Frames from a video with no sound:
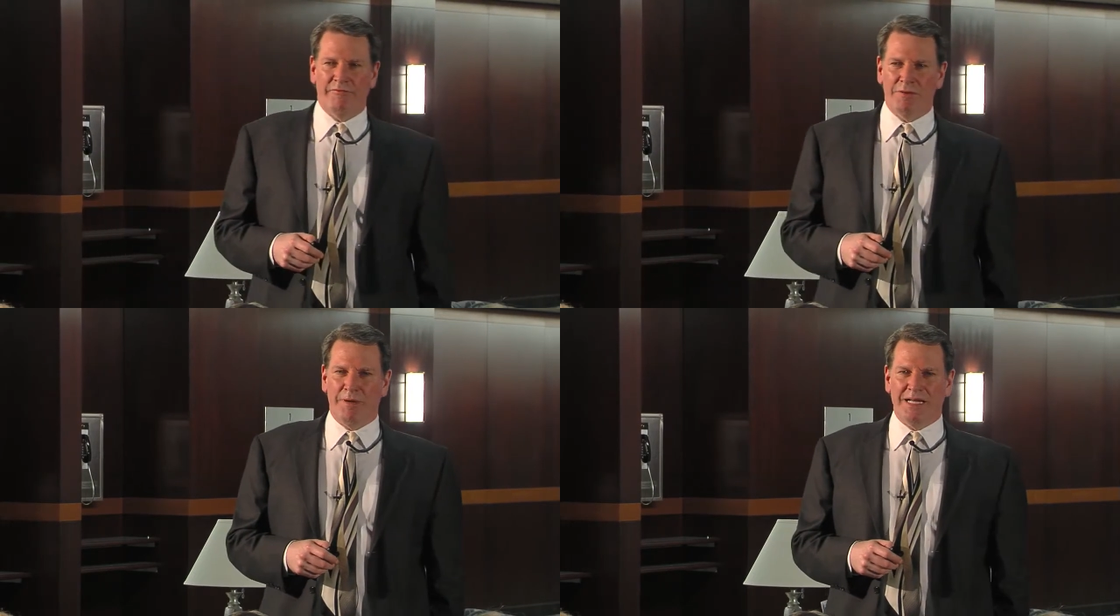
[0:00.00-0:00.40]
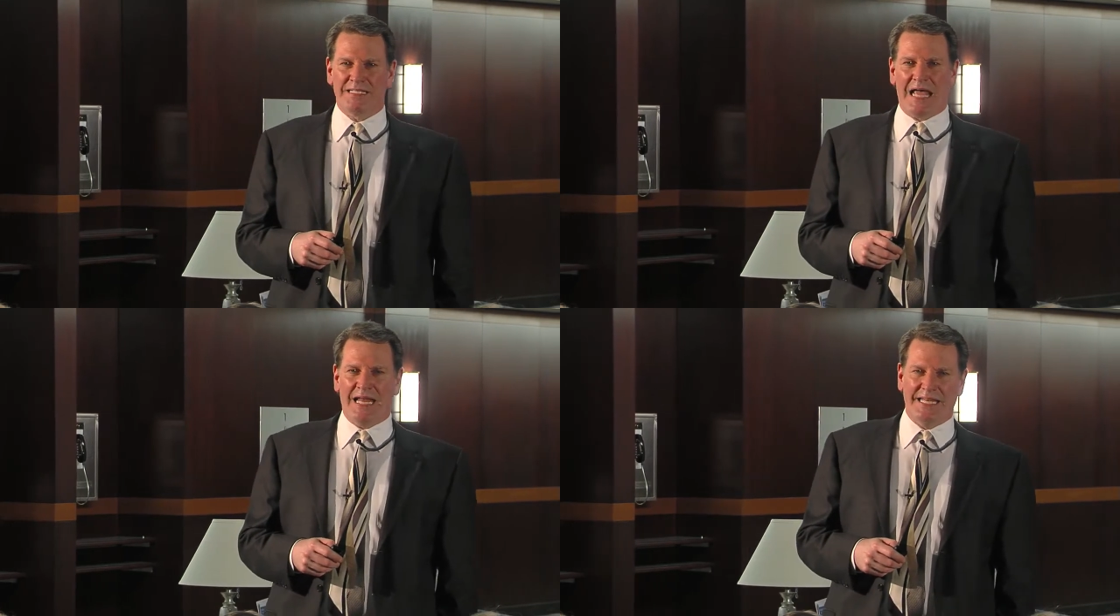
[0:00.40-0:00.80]

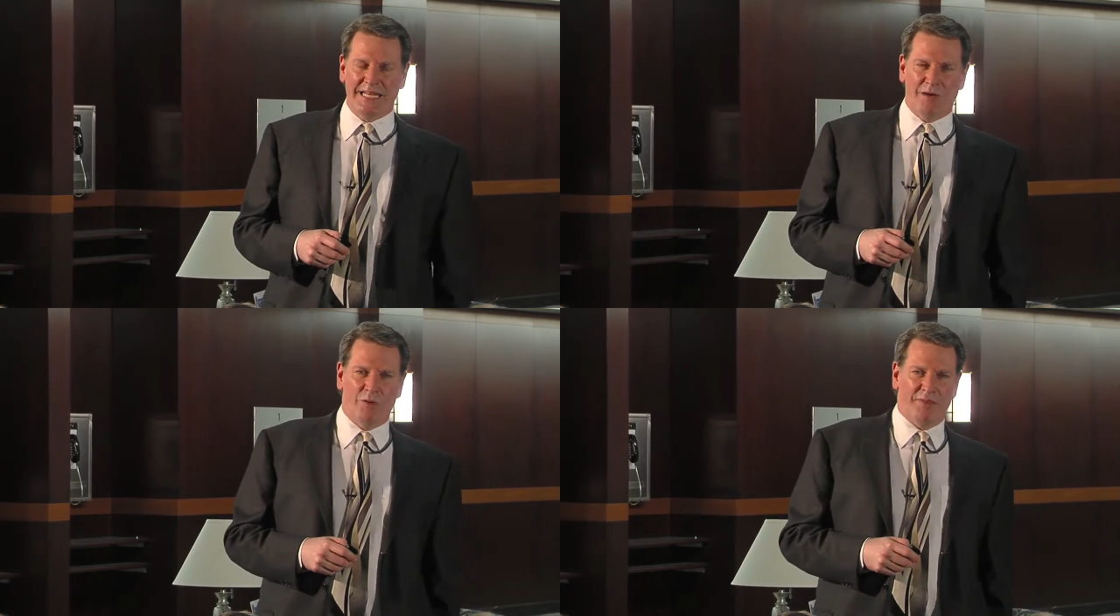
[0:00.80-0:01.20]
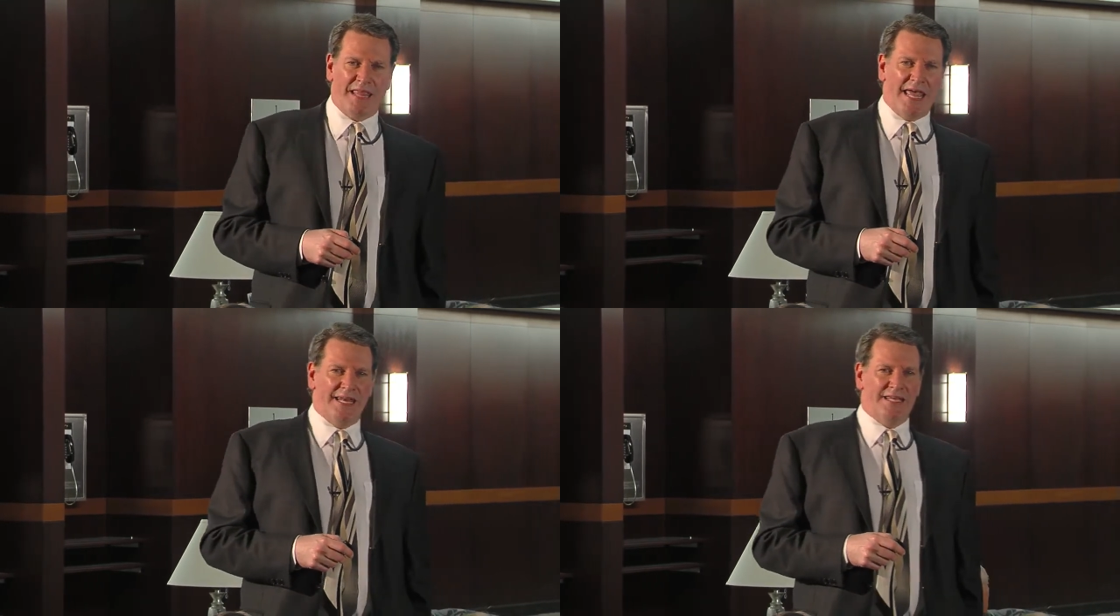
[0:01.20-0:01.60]
Everybody's idea what
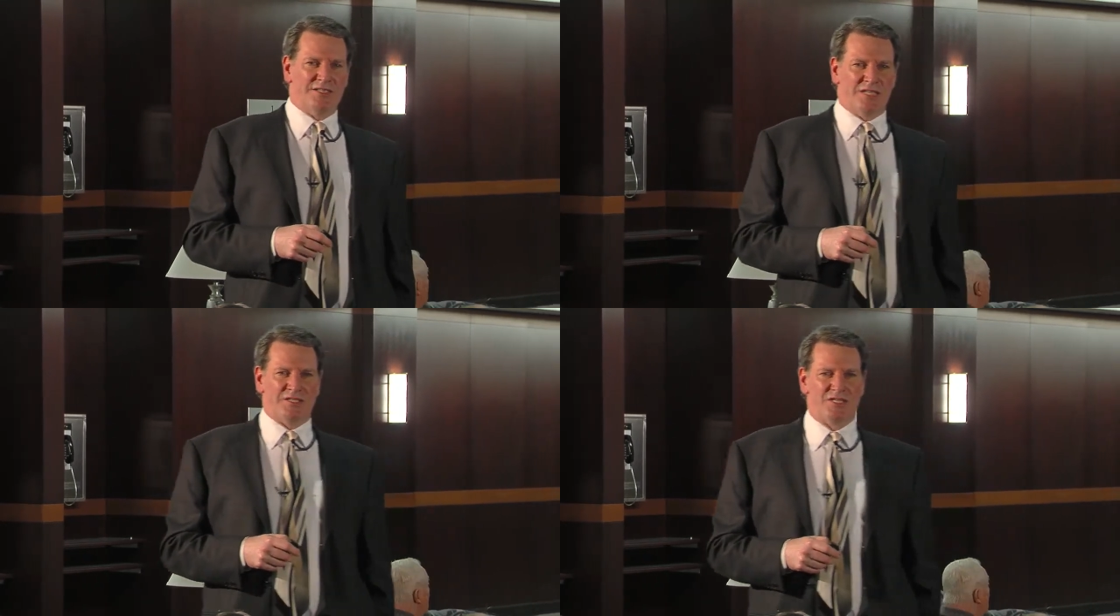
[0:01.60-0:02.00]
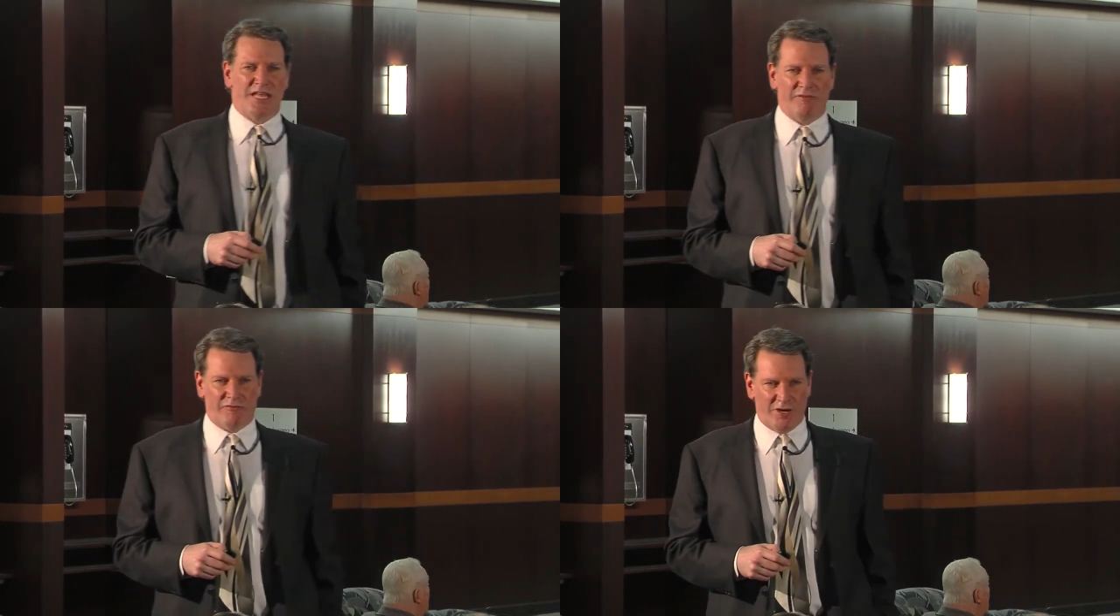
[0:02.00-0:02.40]
that is is
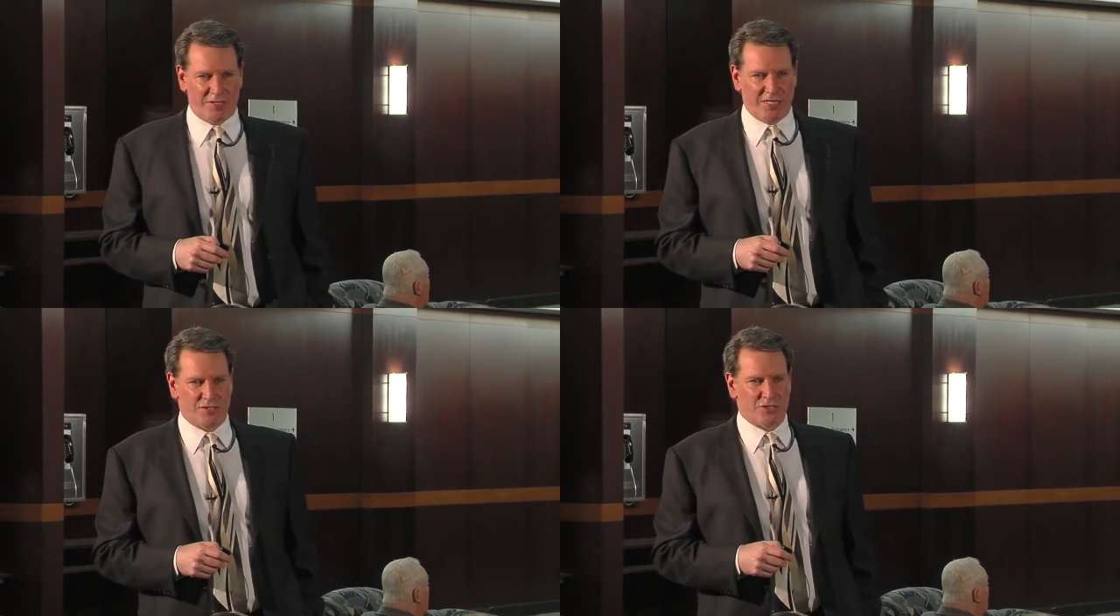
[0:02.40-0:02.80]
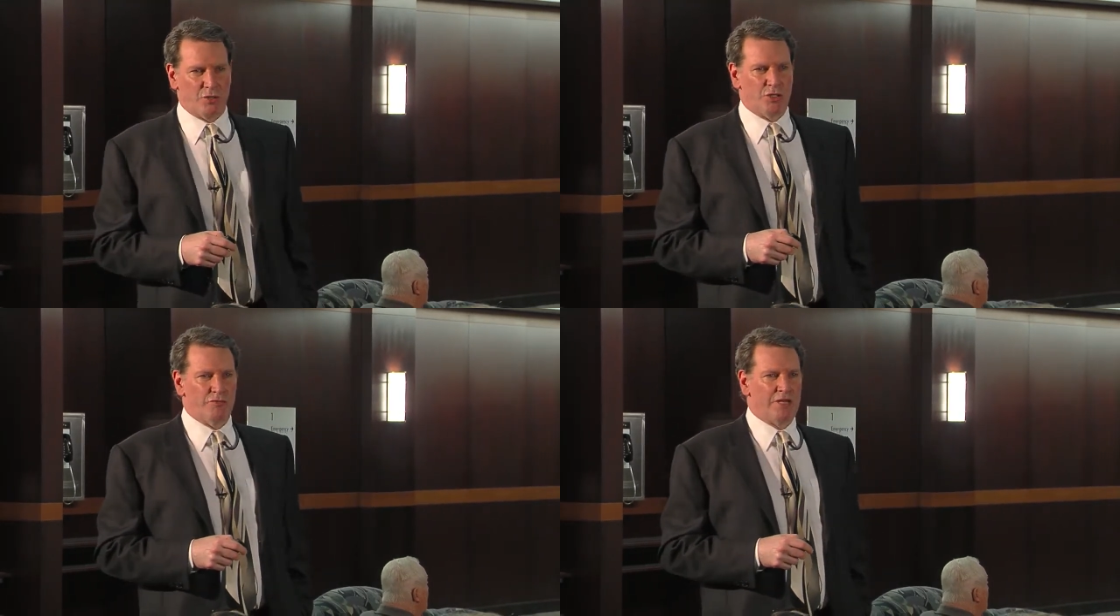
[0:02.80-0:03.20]
different, and
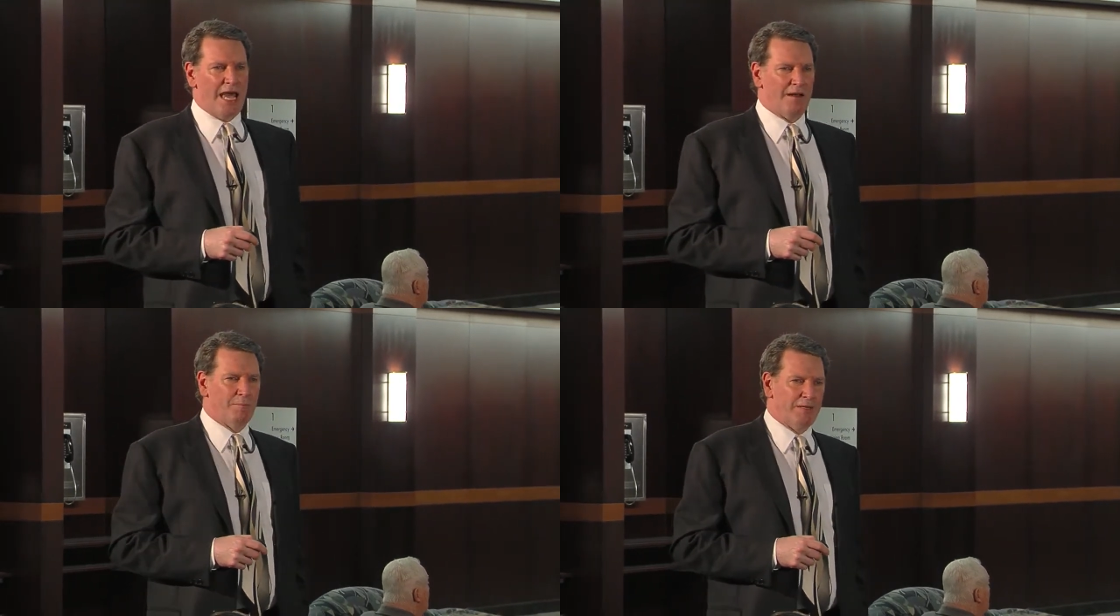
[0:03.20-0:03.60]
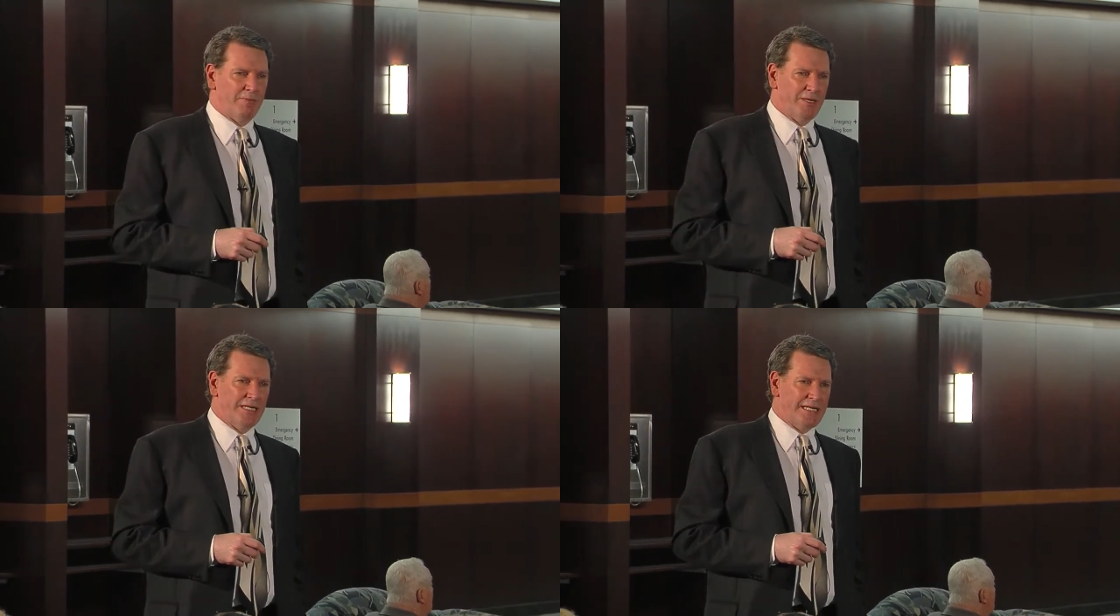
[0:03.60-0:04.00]
so you've got to be
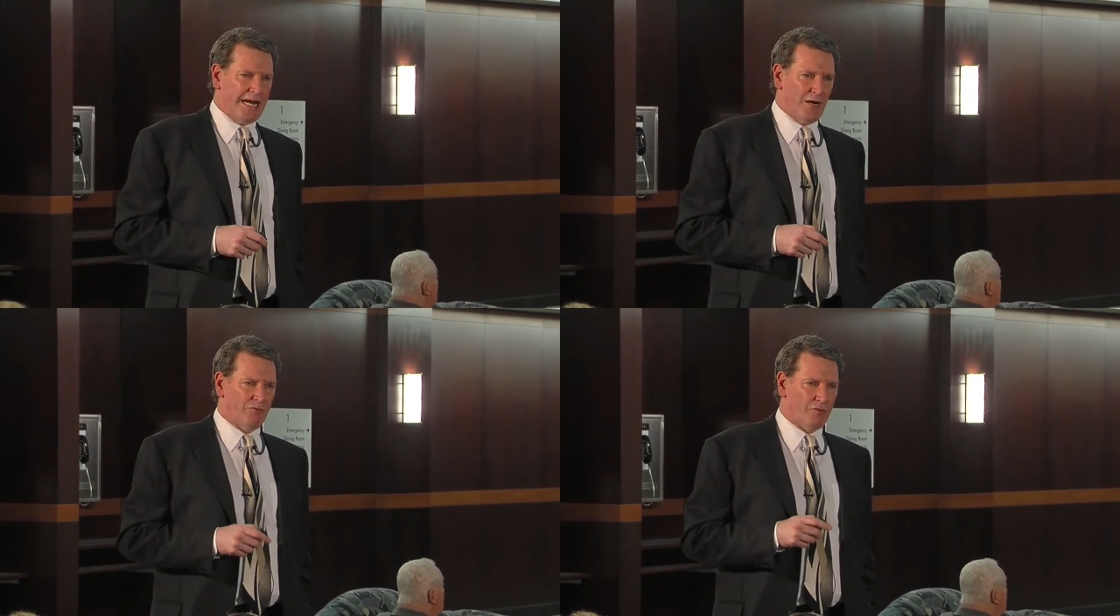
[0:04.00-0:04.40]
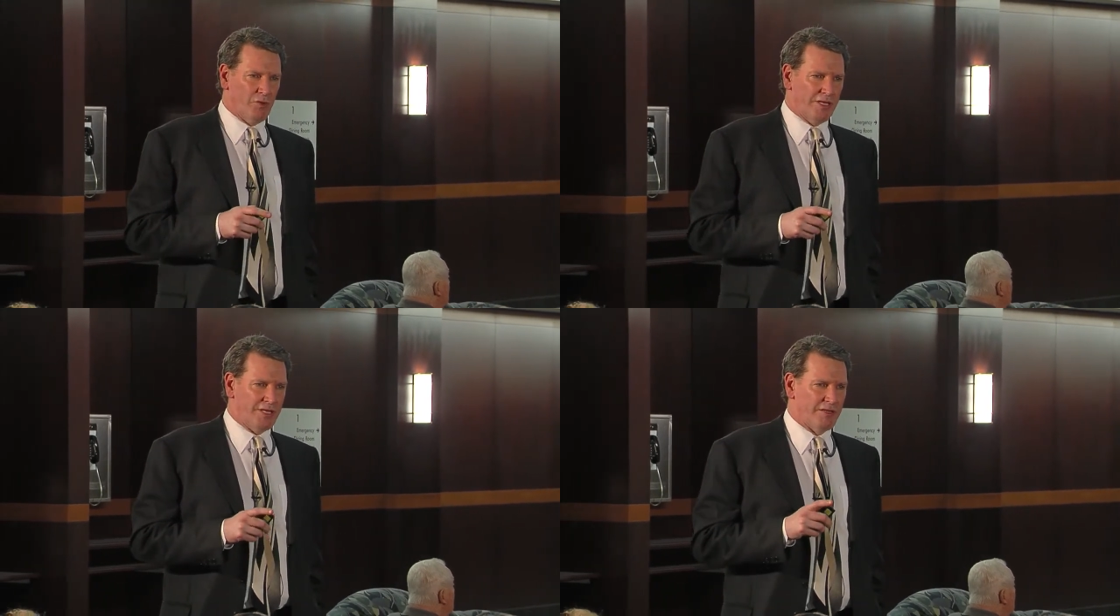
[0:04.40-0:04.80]
pretty
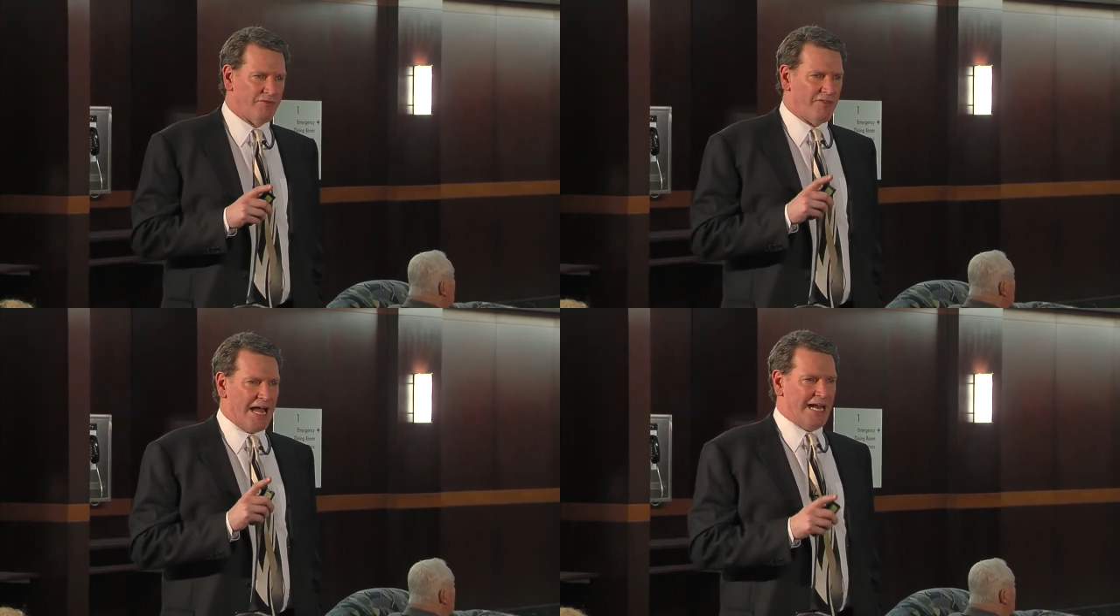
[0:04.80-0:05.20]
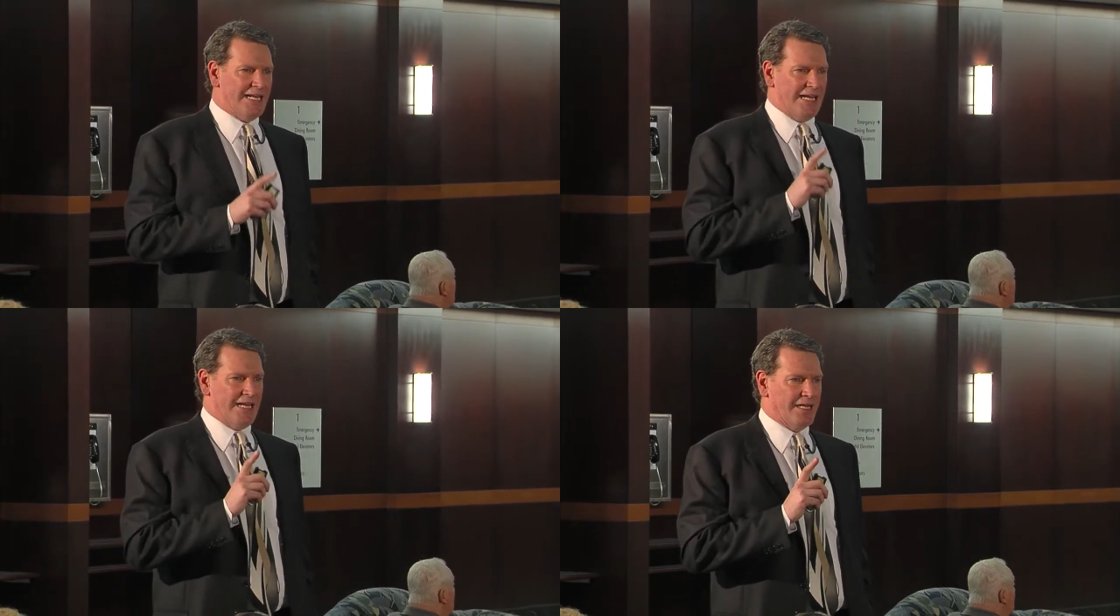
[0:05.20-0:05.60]
careful in
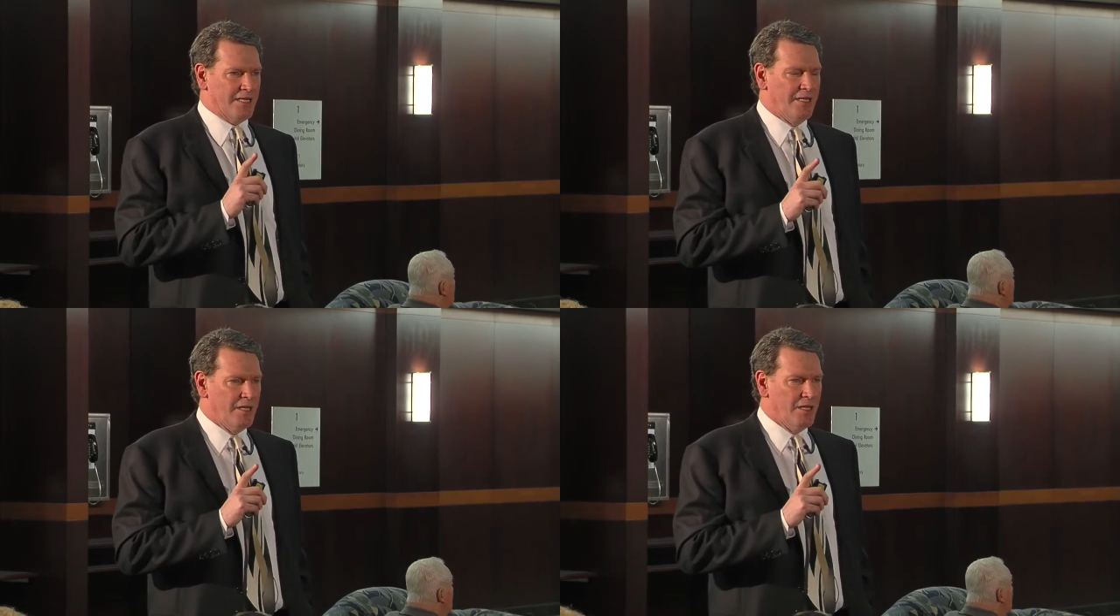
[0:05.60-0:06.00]
defining